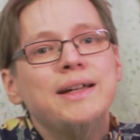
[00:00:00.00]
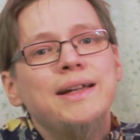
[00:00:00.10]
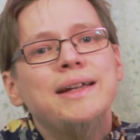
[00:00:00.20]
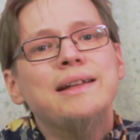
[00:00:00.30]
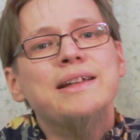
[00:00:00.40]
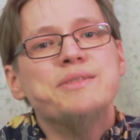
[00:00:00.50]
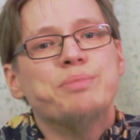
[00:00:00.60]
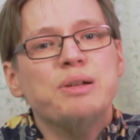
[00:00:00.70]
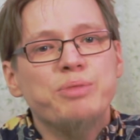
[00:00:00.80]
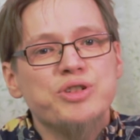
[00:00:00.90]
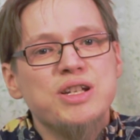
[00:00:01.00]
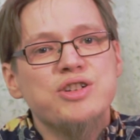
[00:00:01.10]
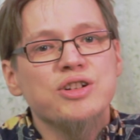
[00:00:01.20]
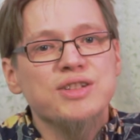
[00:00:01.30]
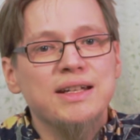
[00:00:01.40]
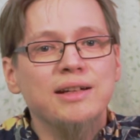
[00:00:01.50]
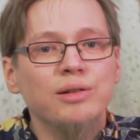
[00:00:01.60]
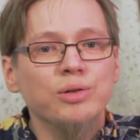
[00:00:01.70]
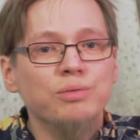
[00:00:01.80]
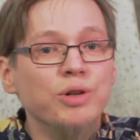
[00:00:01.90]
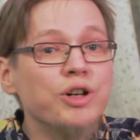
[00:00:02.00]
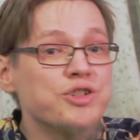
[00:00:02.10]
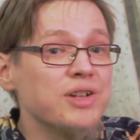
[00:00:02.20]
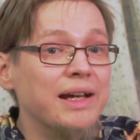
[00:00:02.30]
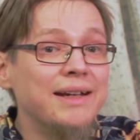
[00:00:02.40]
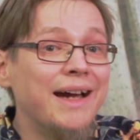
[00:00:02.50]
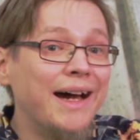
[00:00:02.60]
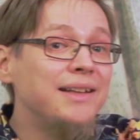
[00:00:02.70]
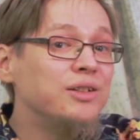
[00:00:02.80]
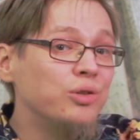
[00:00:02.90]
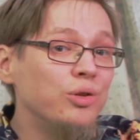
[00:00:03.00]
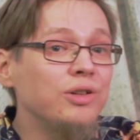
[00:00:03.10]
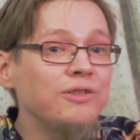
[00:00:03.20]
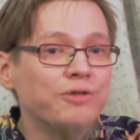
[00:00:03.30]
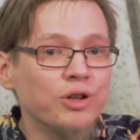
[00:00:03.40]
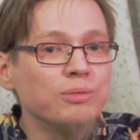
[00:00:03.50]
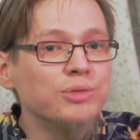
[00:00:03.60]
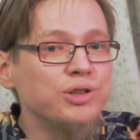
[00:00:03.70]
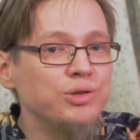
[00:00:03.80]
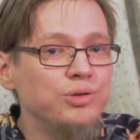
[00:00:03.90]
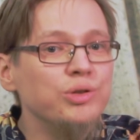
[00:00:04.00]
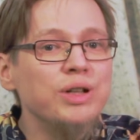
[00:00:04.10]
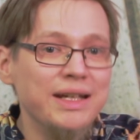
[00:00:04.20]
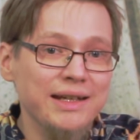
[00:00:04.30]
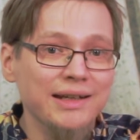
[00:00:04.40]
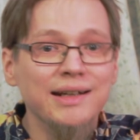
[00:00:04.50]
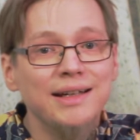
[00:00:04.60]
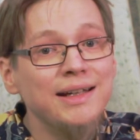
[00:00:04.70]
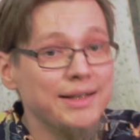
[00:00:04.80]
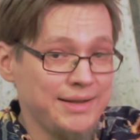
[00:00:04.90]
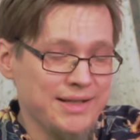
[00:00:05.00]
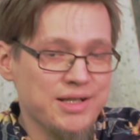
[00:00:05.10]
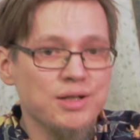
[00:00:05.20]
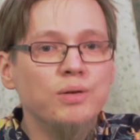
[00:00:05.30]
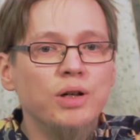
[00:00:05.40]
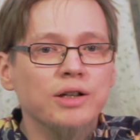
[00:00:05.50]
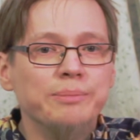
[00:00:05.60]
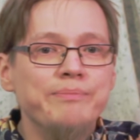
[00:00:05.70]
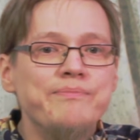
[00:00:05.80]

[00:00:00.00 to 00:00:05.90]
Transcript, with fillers: English prepositions include words like at, on, from, to, in, and so on.